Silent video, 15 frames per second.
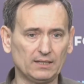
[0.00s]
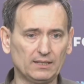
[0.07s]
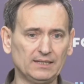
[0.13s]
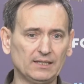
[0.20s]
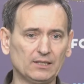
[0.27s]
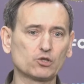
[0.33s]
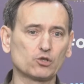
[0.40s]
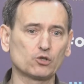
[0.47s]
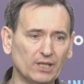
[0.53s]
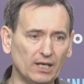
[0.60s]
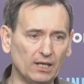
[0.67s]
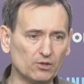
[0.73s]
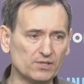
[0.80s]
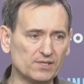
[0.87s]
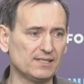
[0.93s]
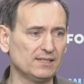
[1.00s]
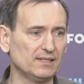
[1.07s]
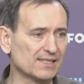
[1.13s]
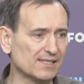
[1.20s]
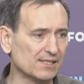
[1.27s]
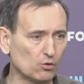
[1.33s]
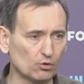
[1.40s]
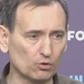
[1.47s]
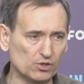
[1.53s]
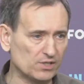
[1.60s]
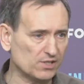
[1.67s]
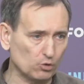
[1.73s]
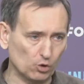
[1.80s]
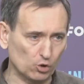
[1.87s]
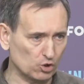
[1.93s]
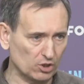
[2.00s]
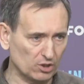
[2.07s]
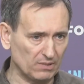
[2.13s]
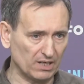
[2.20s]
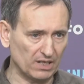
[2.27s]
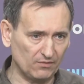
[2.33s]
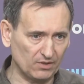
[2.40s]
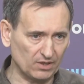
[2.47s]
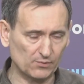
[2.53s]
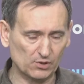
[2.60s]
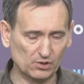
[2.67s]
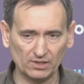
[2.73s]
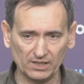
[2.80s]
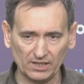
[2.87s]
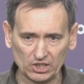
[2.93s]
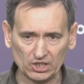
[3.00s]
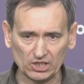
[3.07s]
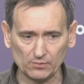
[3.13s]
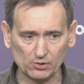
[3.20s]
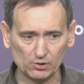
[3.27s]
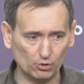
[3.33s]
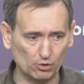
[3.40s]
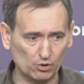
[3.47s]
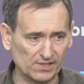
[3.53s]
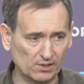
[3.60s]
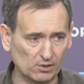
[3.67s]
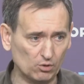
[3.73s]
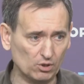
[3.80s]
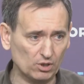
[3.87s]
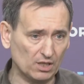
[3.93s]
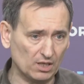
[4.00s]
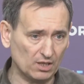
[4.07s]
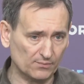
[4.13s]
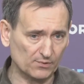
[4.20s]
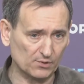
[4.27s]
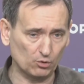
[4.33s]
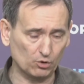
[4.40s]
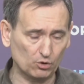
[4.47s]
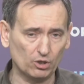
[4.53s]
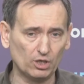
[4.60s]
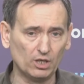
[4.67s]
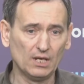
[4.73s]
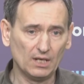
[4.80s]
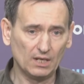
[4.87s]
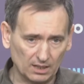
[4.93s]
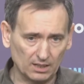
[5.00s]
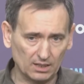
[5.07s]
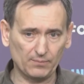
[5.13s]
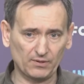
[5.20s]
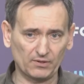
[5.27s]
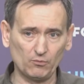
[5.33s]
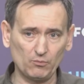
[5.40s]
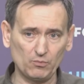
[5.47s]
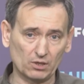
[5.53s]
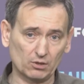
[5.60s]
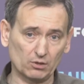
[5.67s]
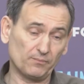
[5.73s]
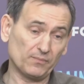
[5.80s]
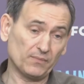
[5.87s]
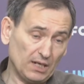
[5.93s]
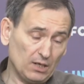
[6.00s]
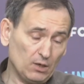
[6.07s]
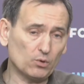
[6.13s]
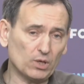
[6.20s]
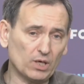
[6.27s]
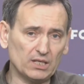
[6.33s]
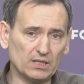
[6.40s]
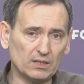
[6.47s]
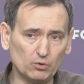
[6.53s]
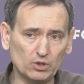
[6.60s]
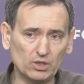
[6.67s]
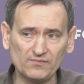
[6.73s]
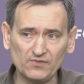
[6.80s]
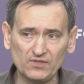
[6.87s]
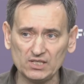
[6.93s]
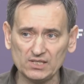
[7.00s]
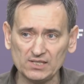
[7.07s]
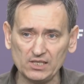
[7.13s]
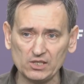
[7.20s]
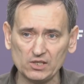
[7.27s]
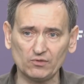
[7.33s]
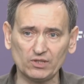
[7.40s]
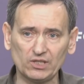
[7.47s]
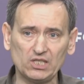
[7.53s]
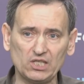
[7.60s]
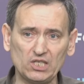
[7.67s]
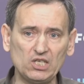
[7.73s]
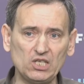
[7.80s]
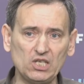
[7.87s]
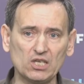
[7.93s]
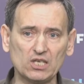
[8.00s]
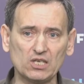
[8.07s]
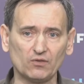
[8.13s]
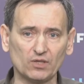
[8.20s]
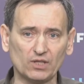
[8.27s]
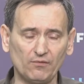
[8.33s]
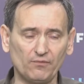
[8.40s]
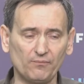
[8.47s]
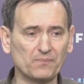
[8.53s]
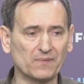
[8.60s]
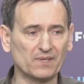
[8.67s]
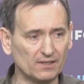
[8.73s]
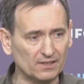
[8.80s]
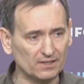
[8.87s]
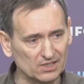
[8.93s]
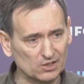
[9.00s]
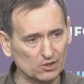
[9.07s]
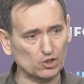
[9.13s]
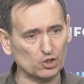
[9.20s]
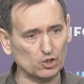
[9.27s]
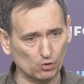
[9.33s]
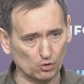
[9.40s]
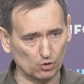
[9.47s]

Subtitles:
should not entail any problems in terms of its illegality. The resolution is absolutely legal and it's in full force. The